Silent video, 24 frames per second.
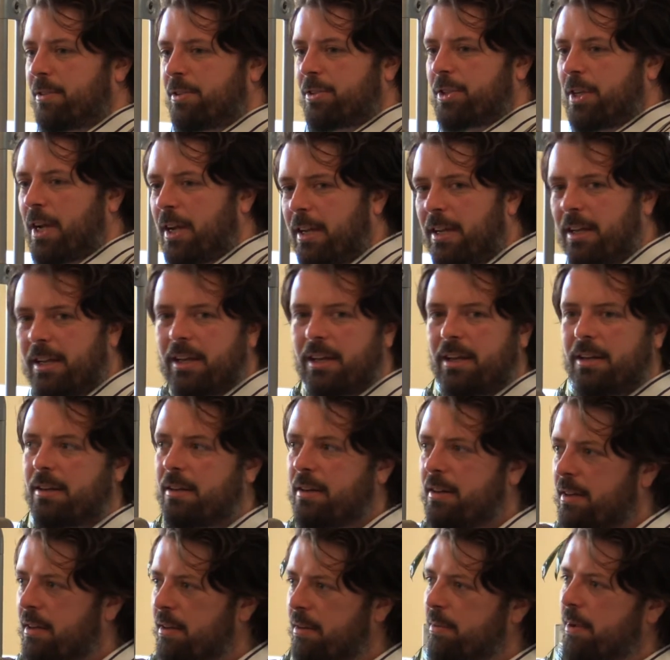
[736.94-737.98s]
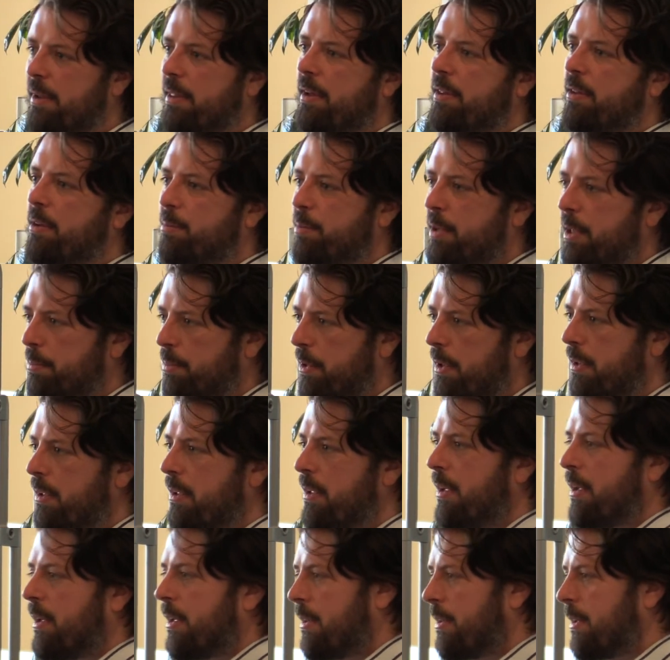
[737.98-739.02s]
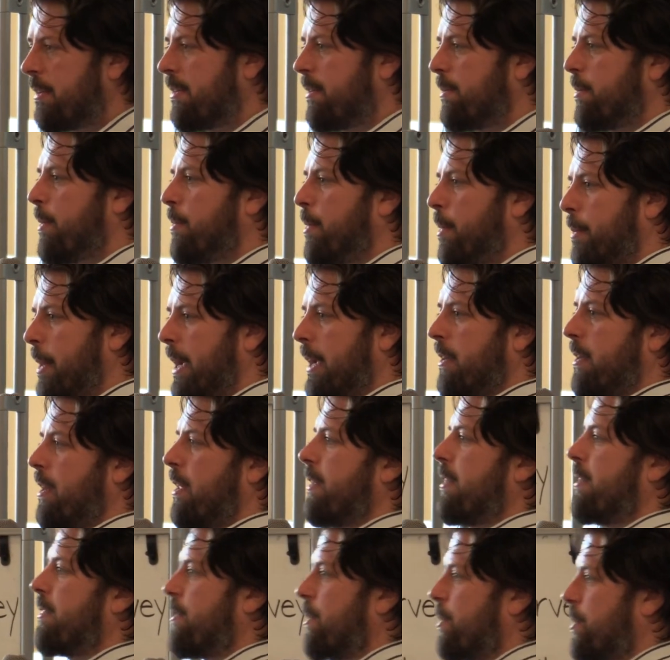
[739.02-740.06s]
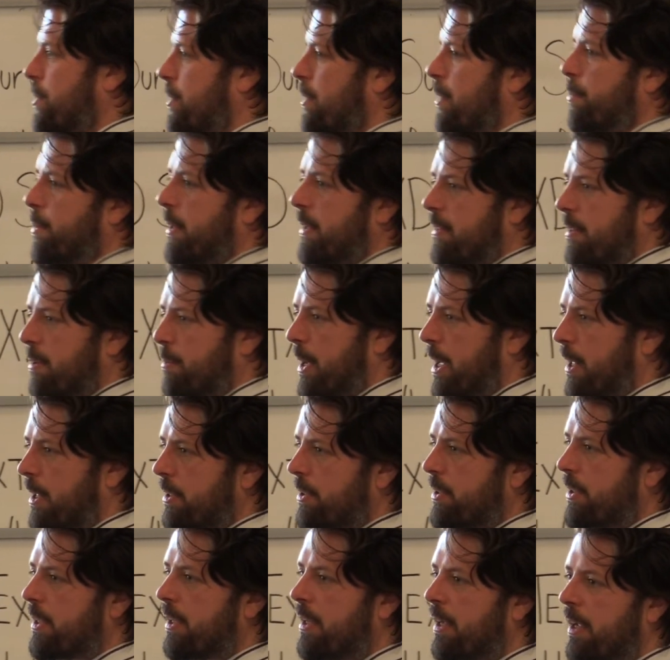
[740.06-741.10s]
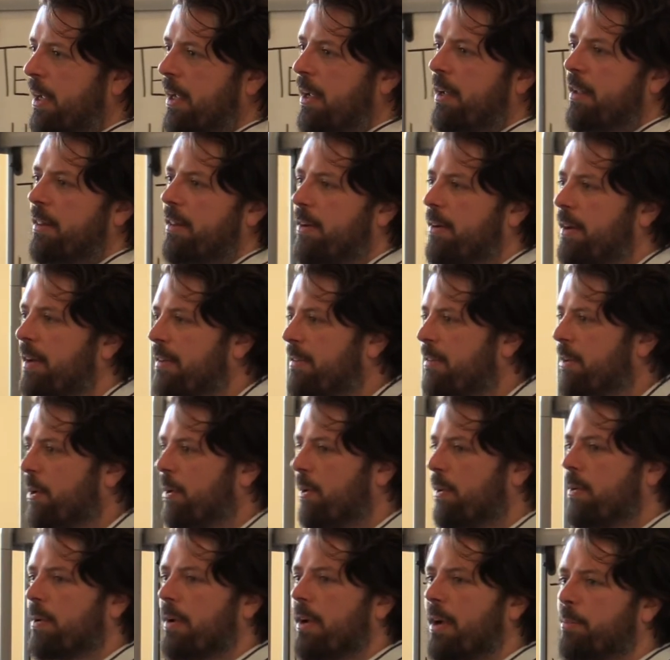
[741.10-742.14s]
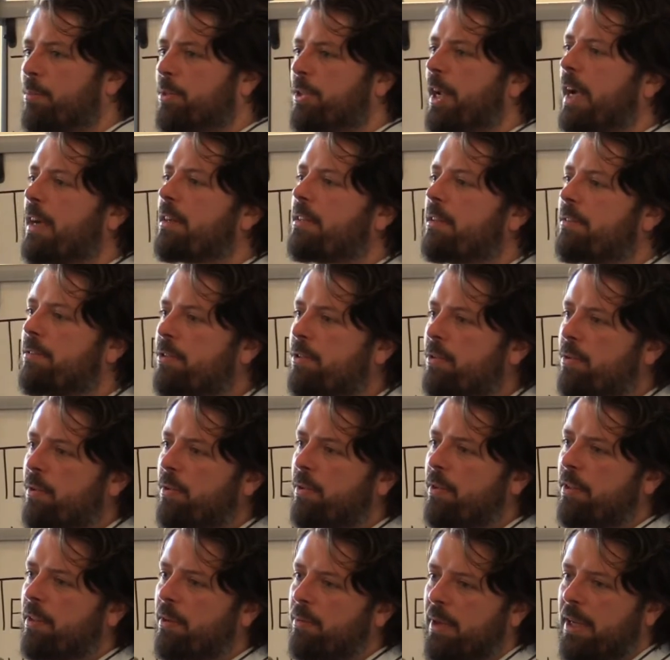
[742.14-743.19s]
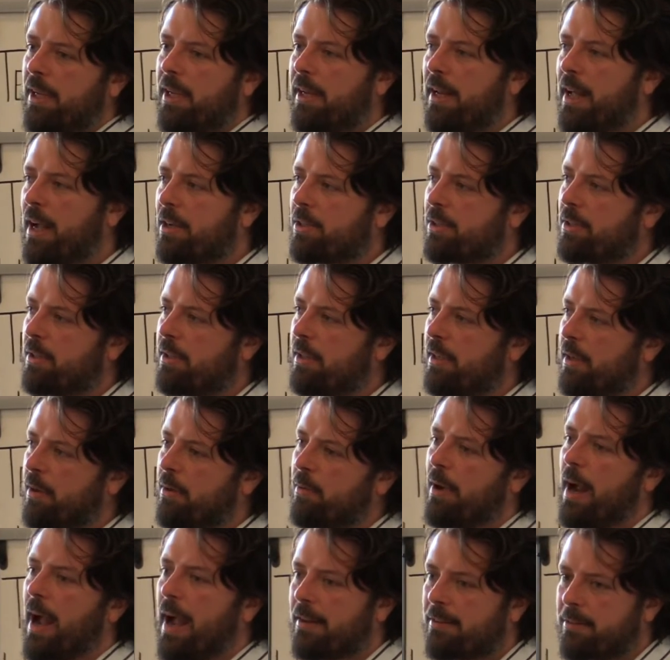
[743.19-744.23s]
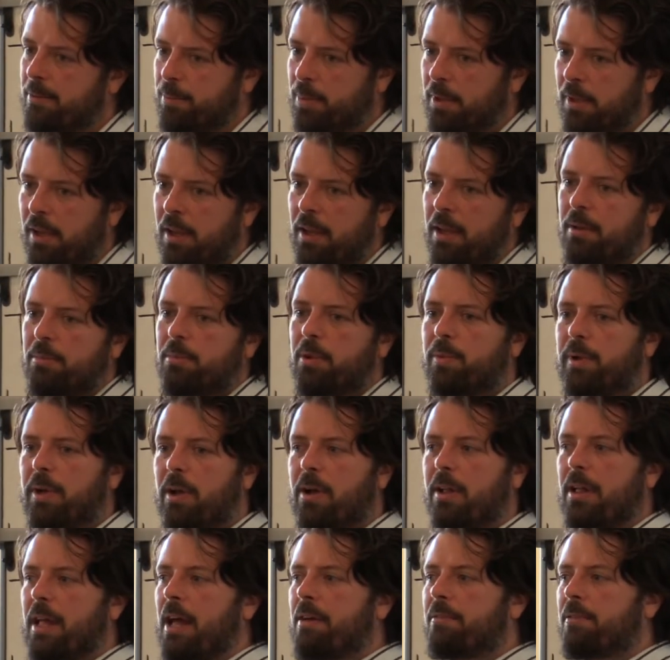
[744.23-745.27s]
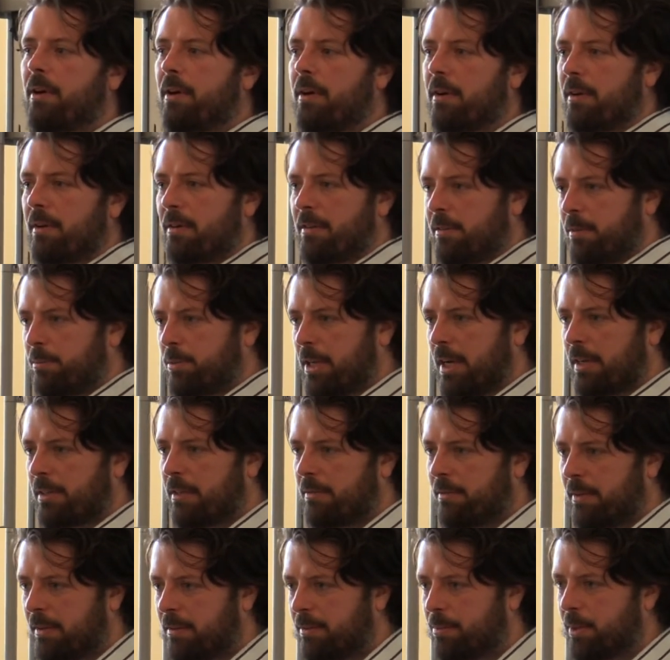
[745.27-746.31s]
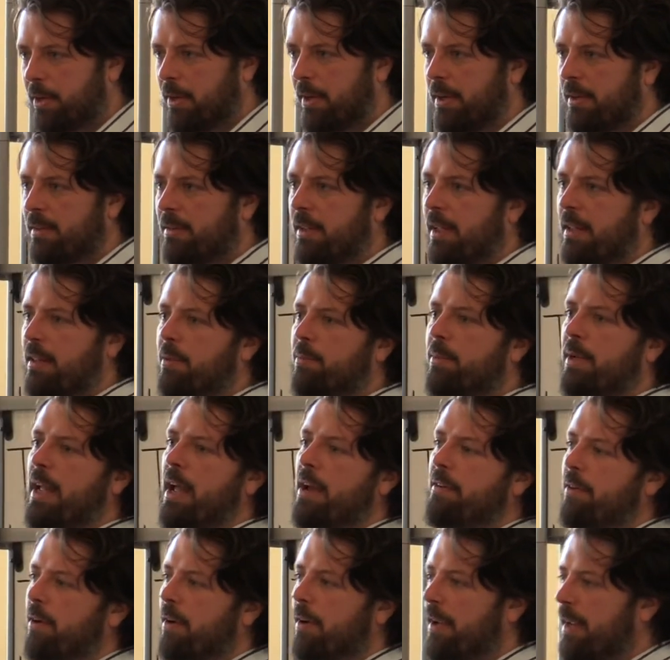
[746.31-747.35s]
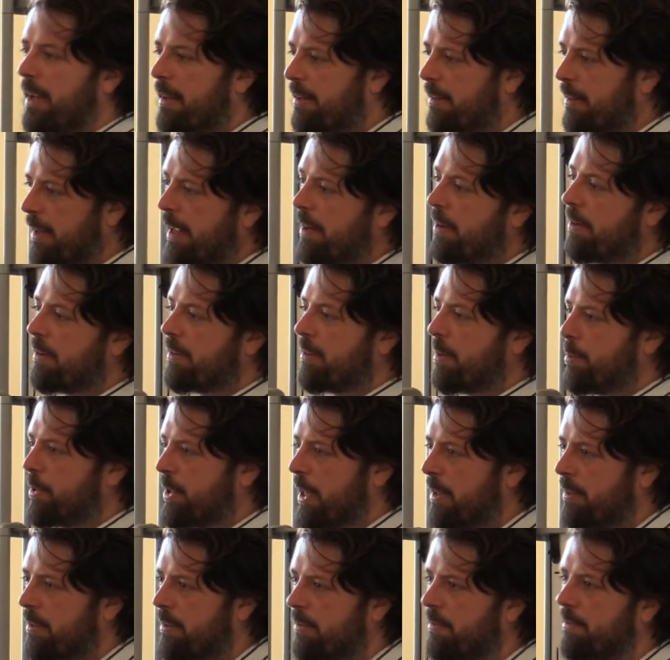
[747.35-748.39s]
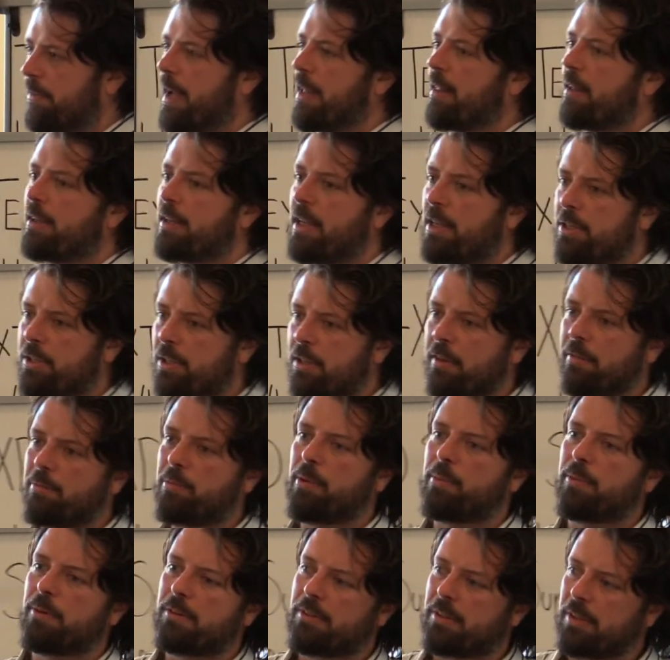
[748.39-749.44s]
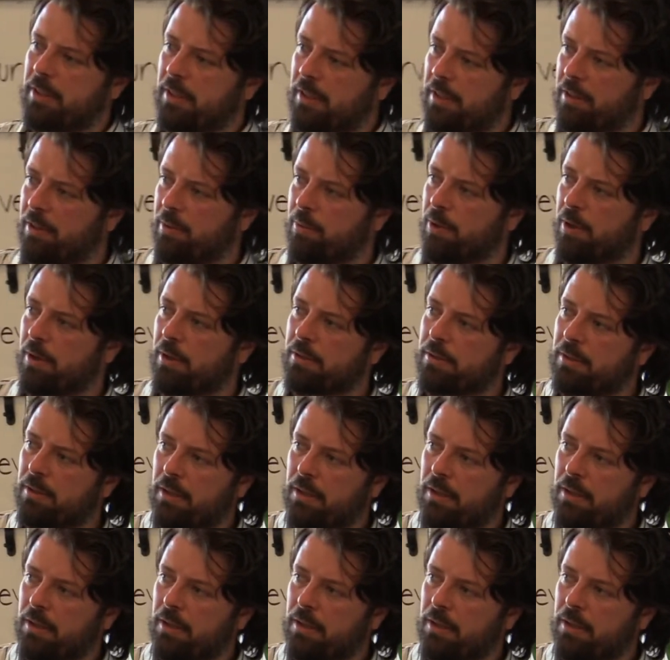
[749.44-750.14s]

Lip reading: you're checking in with other people. This is what we might call a social epistemology. There is no objective truth that we can actually grasp. But we all have our subjective experience, and then we have our intersubjective validation of what we're seeing in the world.